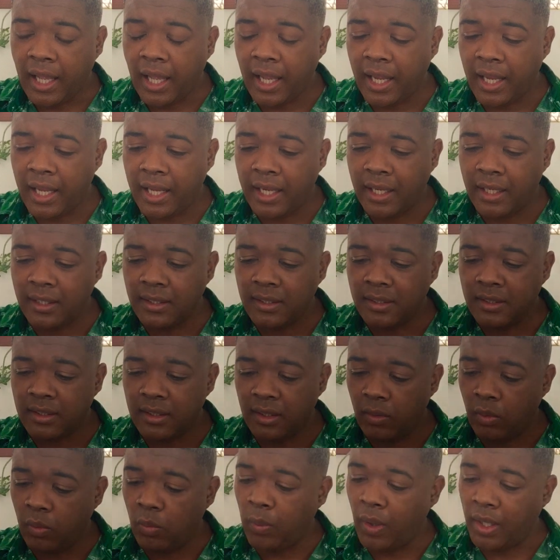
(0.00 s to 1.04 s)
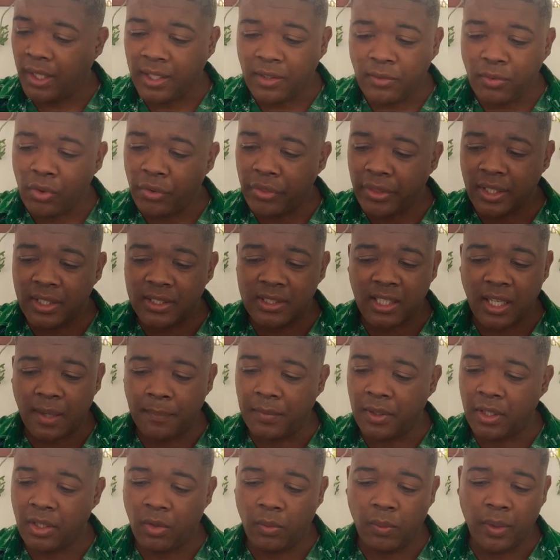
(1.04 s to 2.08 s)
And wonderful things
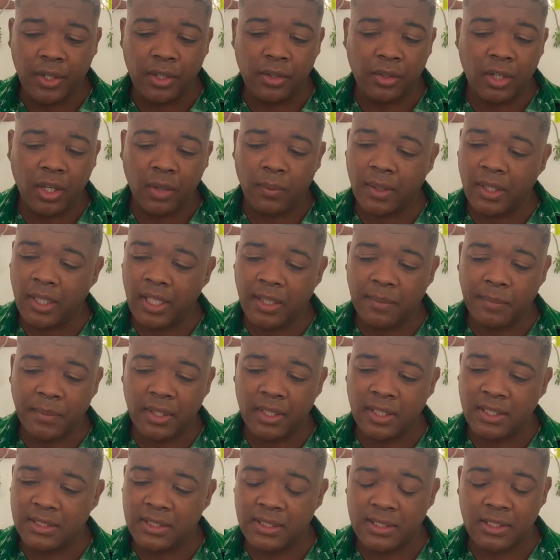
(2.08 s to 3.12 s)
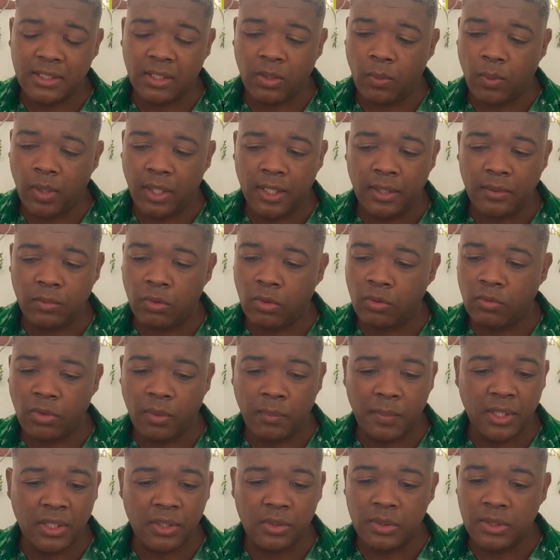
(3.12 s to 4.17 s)
coming your way. You know what, Libra, this is so wonderful for
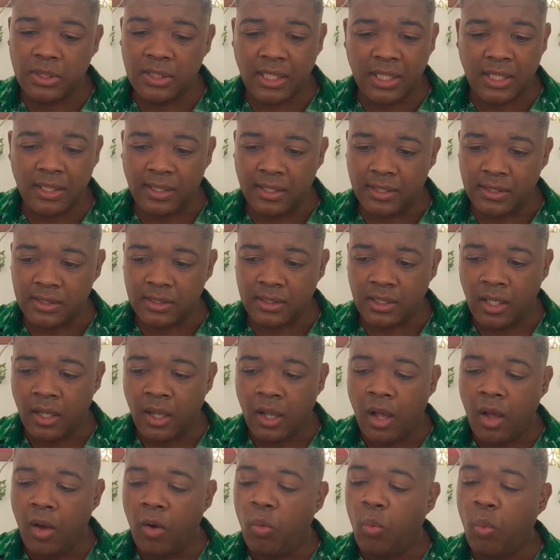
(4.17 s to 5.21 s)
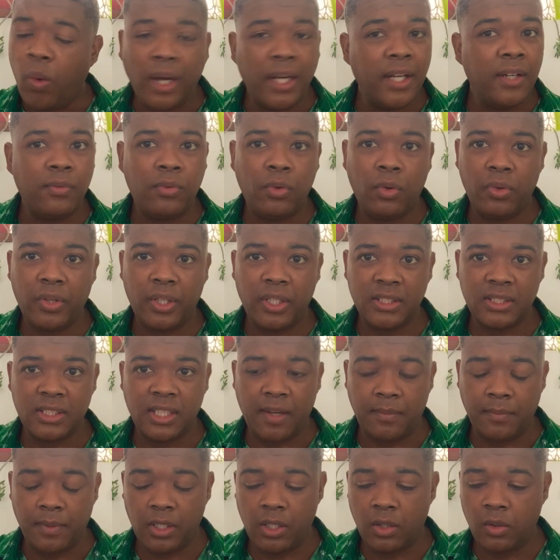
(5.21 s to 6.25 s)
me to see this. Wonderful things
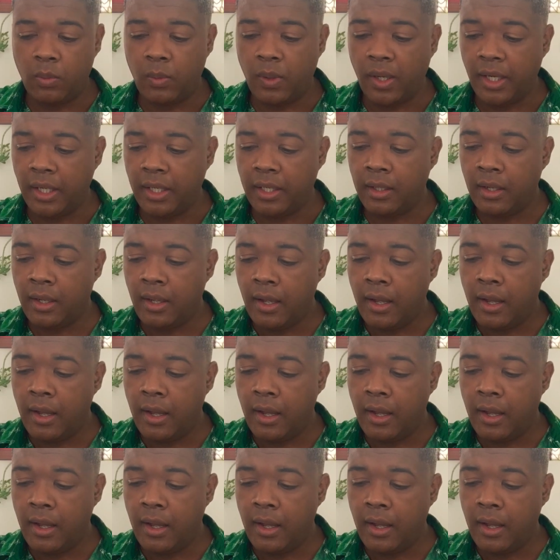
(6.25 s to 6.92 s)
coming your way.